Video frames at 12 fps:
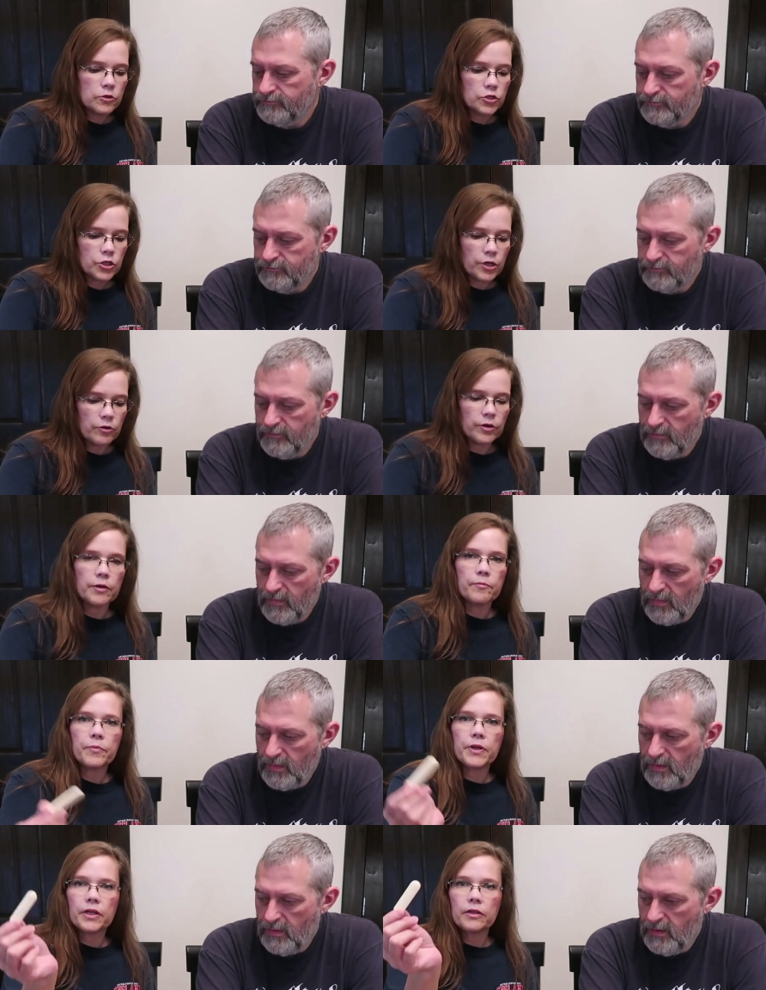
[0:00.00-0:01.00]
Speaker 1: sharing
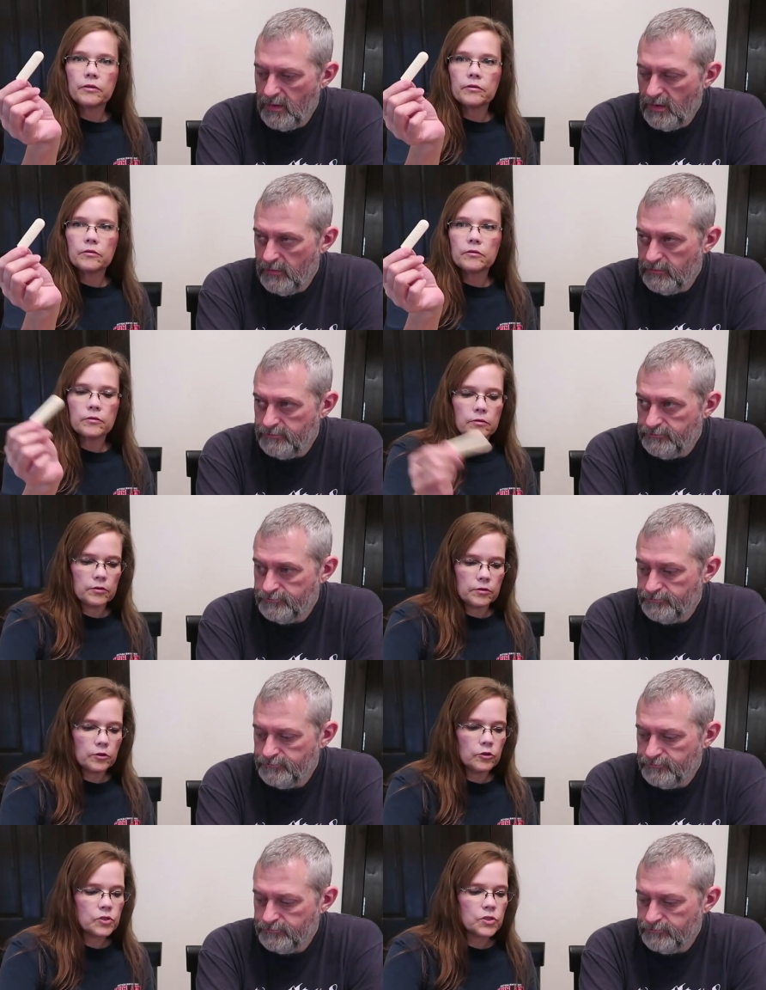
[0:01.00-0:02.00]
it. But it
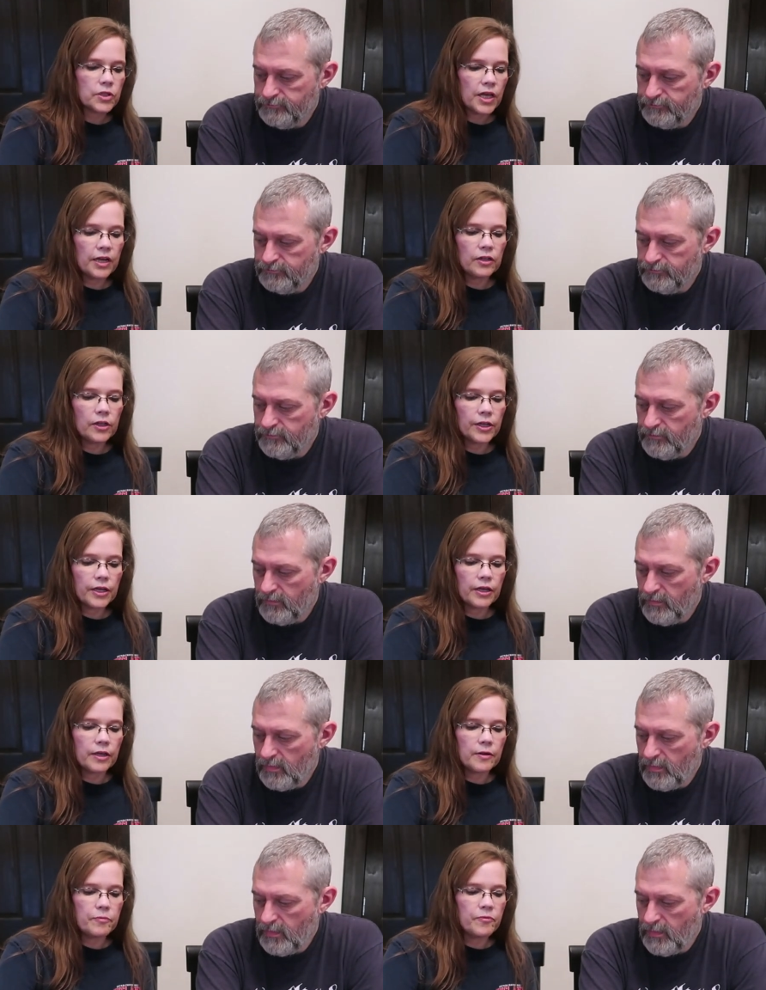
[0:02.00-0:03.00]
looks kind of like
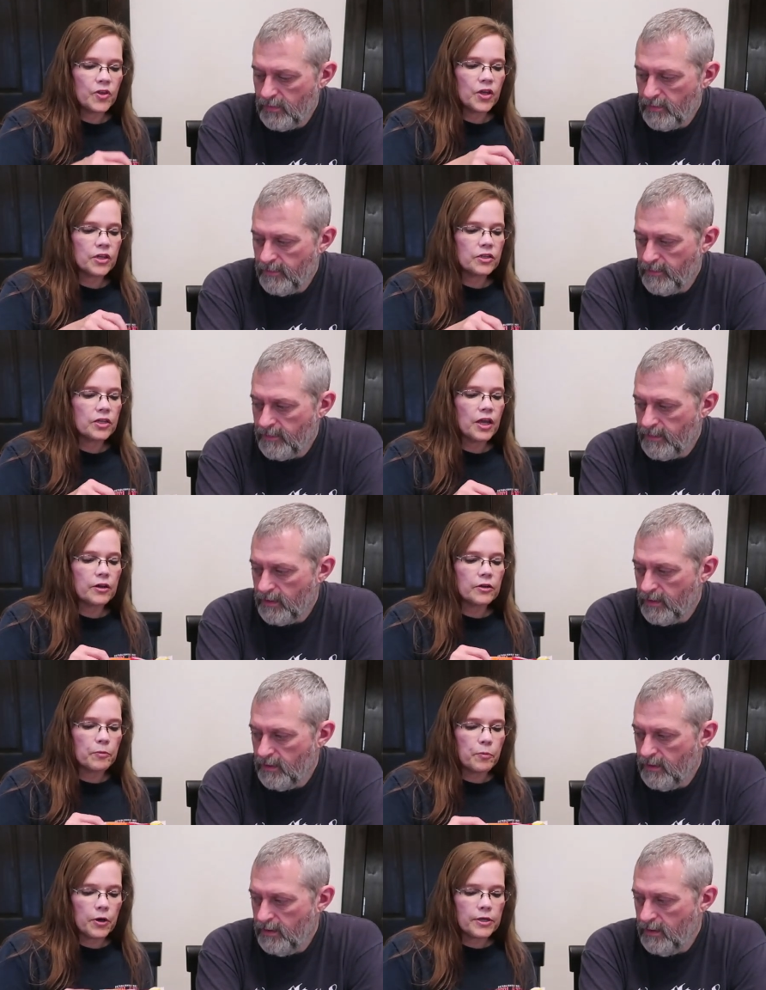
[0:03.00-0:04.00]
a thick
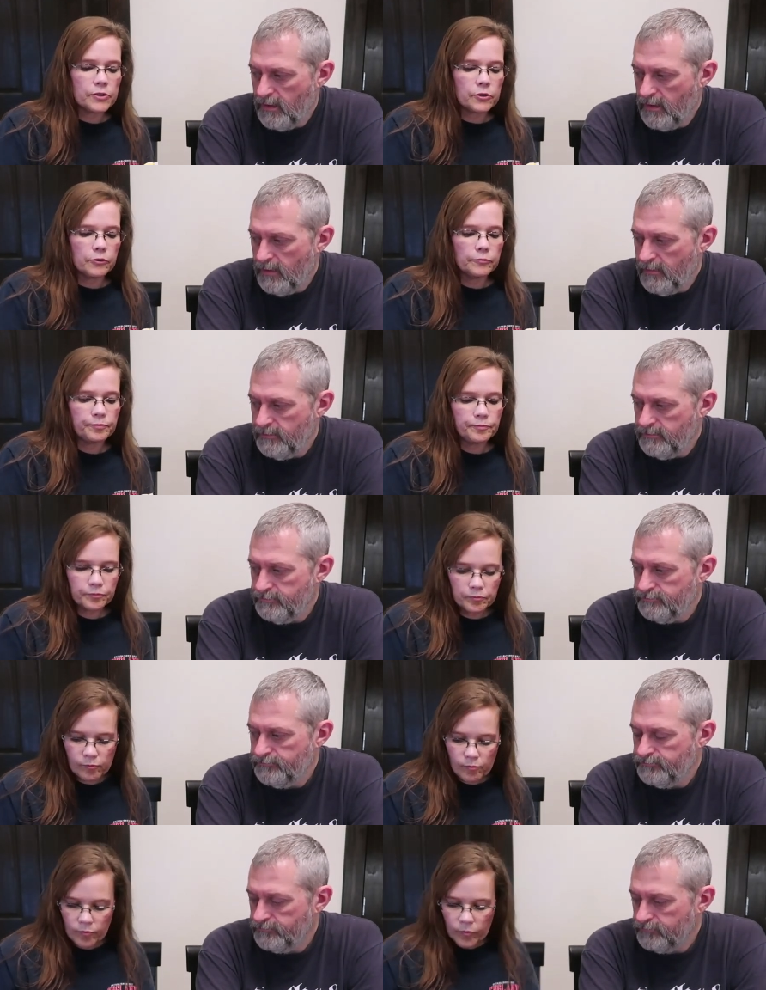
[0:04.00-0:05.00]
tongue depressor.
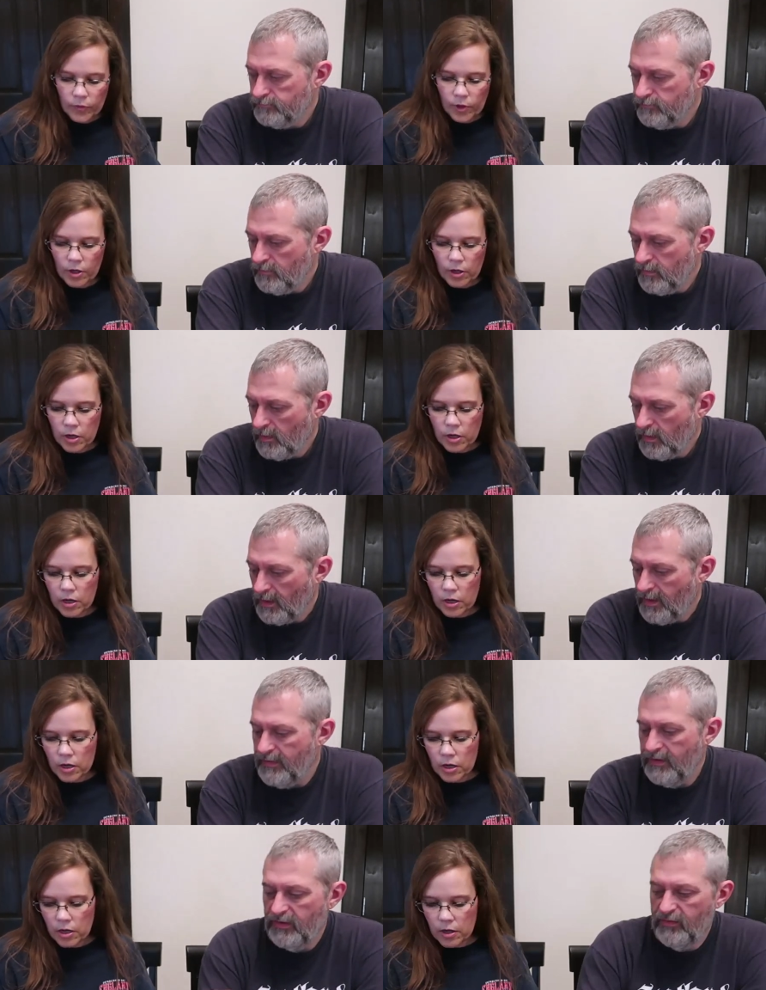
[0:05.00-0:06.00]

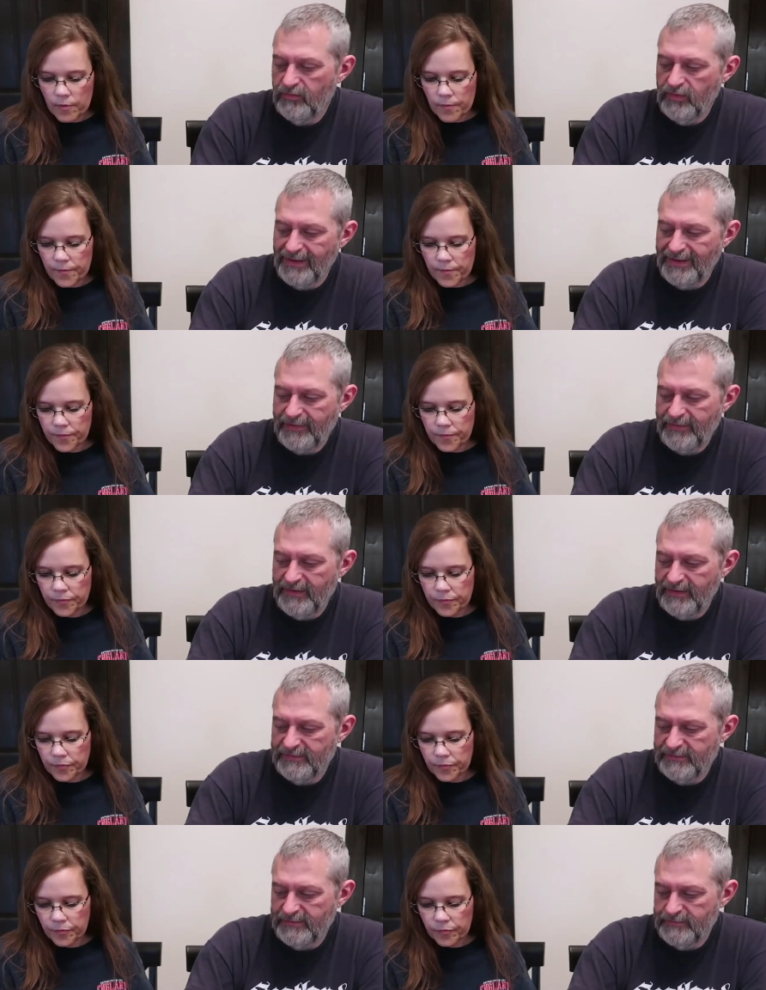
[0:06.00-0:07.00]
Speaker 2: And then you lick
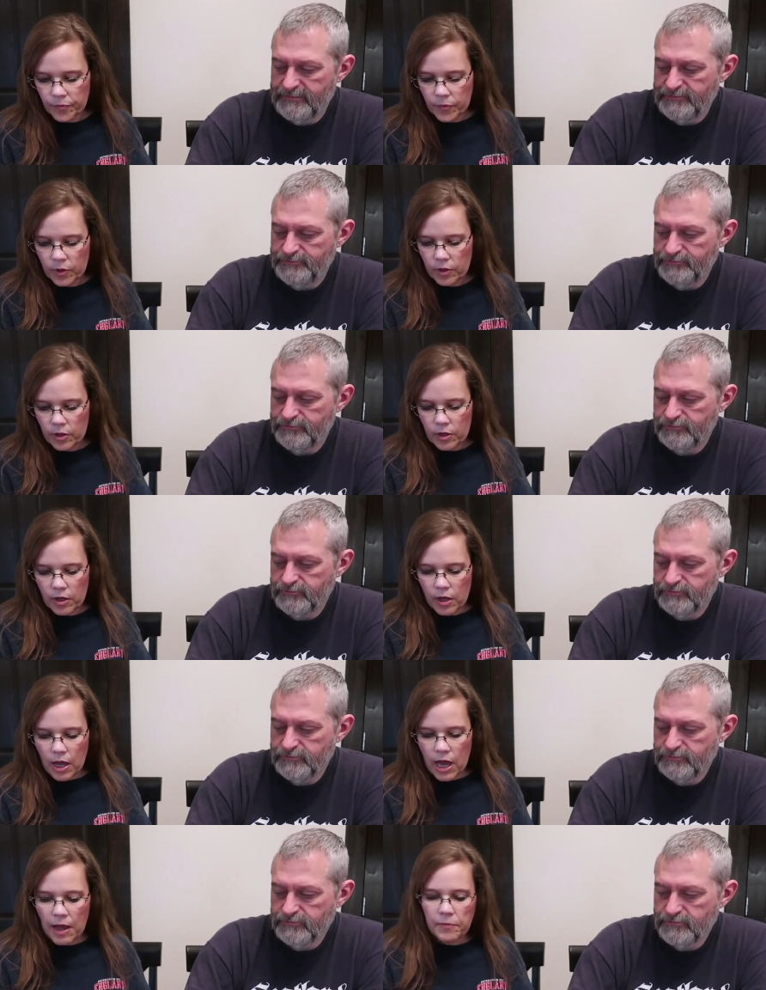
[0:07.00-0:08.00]
this.
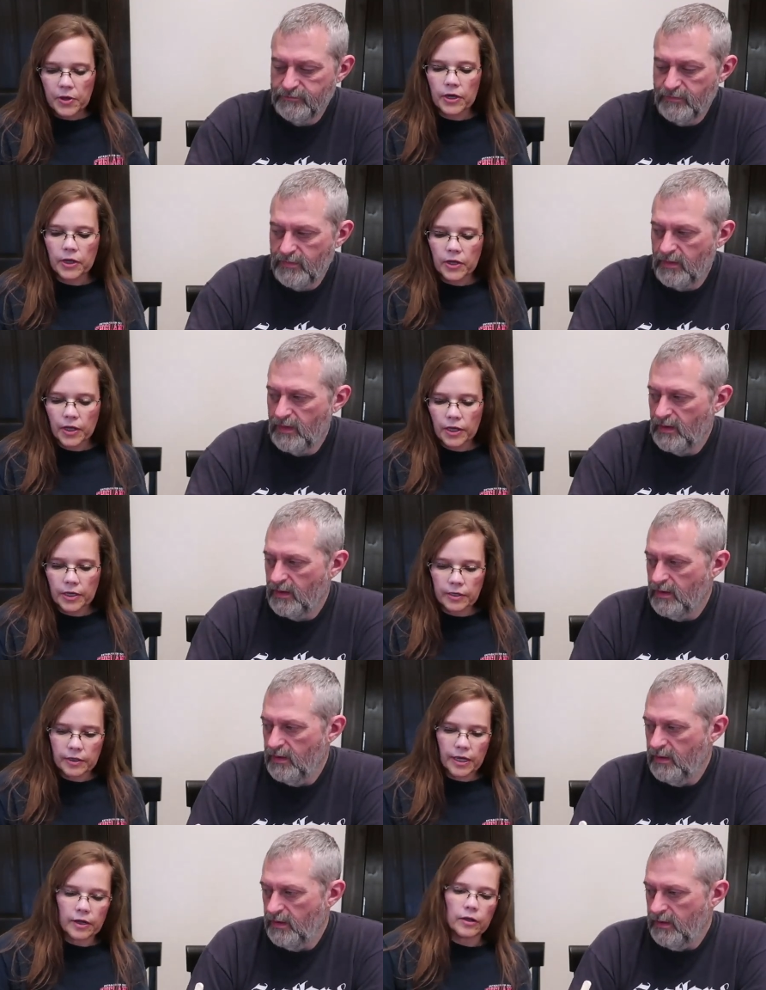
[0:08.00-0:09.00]
Speaker 1: I'm gonna cut
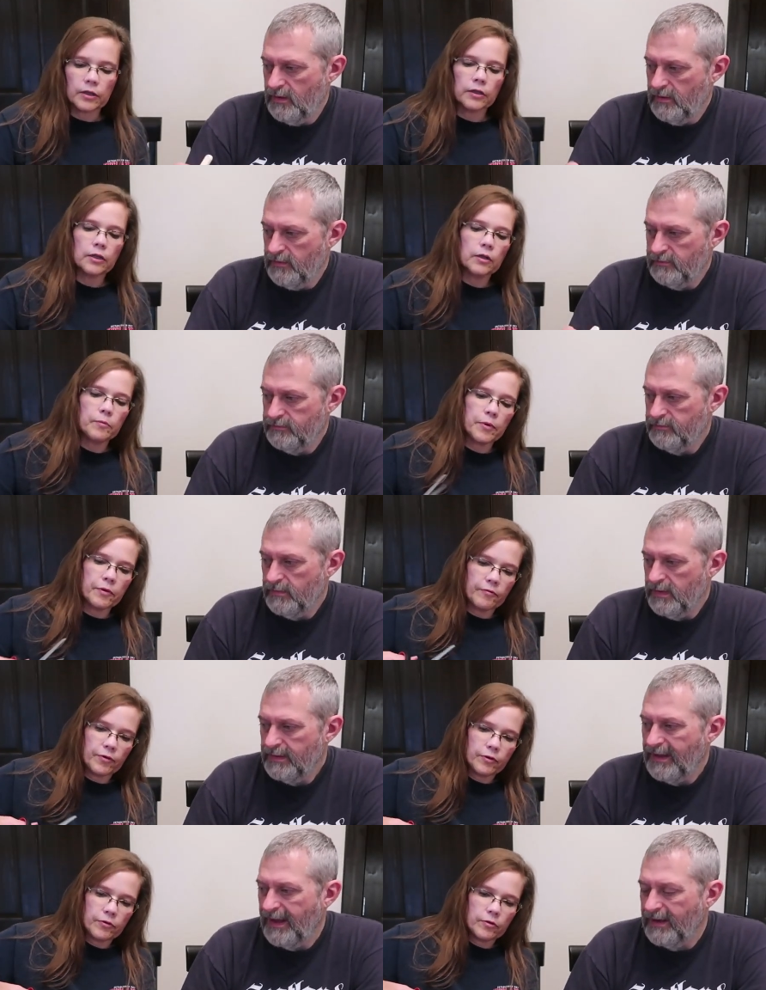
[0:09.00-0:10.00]
it down a little bit
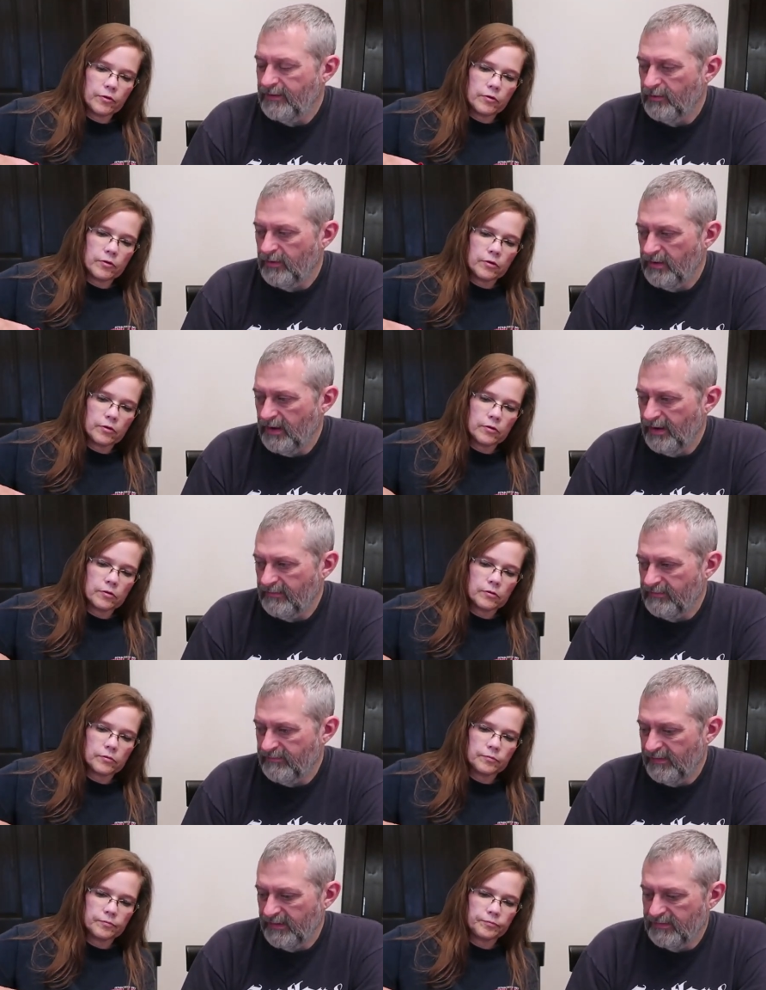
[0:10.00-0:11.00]
further. Yeah,
Speaker 2: don't worry, I have to
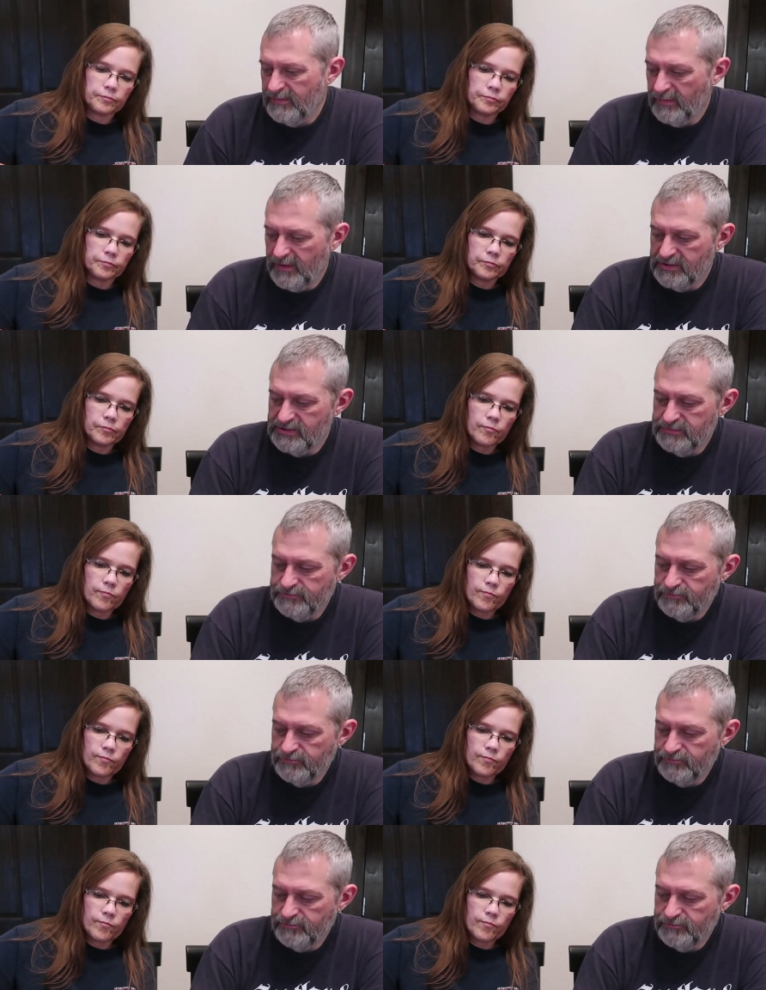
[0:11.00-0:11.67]
fight so much.